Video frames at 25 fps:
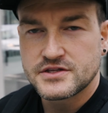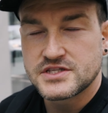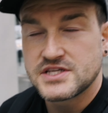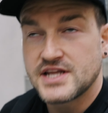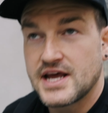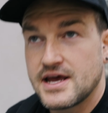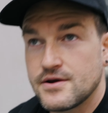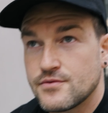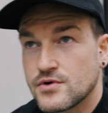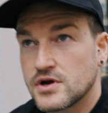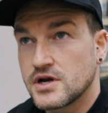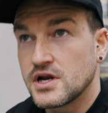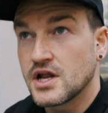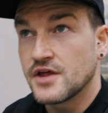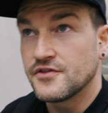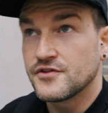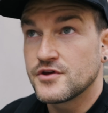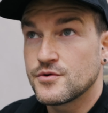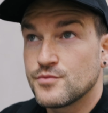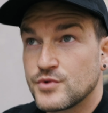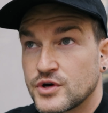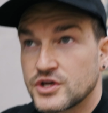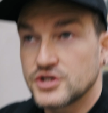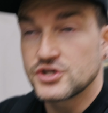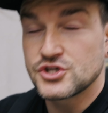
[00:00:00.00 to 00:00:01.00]
Today we're in
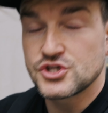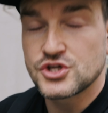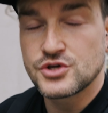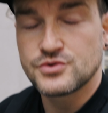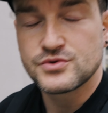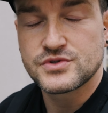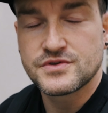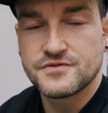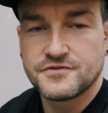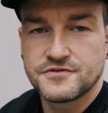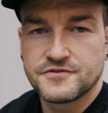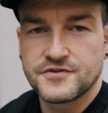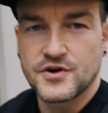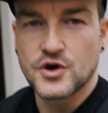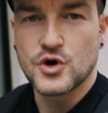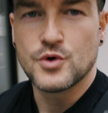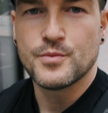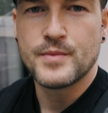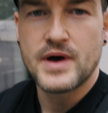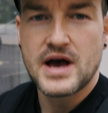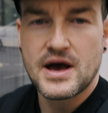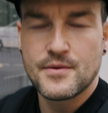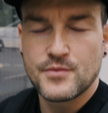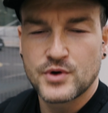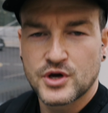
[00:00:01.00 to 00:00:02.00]
London, we're going to shoot some
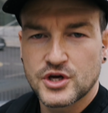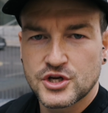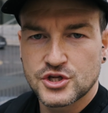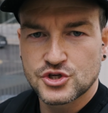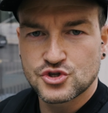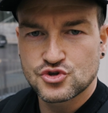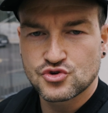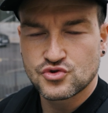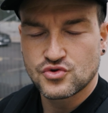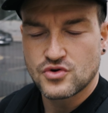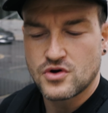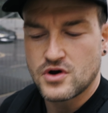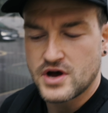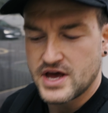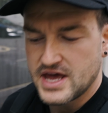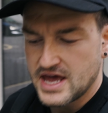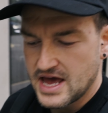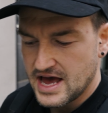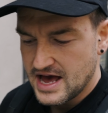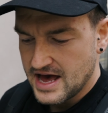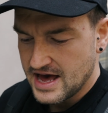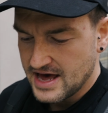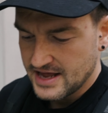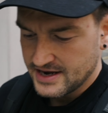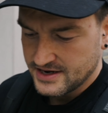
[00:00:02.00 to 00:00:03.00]
film and we're going to try
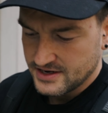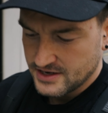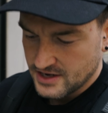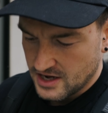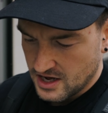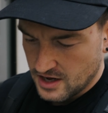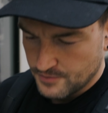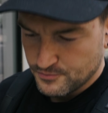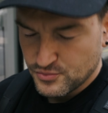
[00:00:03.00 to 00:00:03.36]
and